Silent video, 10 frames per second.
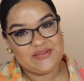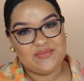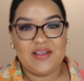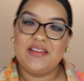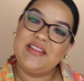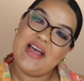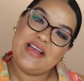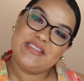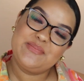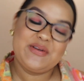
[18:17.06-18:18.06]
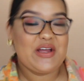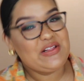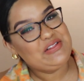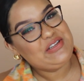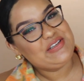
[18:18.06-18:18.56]
And last but
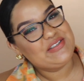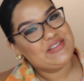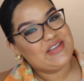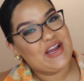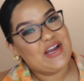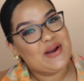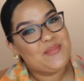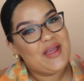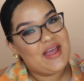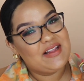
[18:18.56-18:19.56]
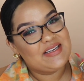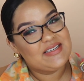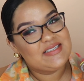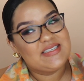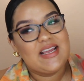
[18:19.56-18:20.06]
not least, I got a
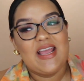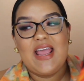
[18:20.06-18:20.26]
palette.